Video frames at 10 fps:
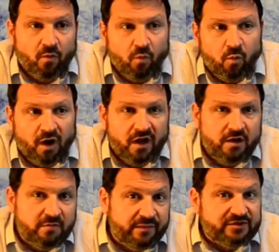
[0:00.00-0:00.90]

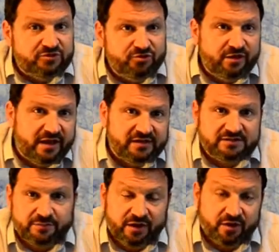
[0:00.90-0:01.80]
1, maybe 2
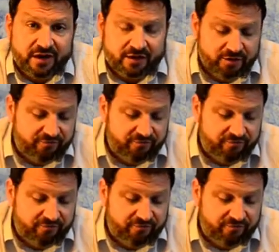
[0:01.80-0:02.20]
days, depending on how you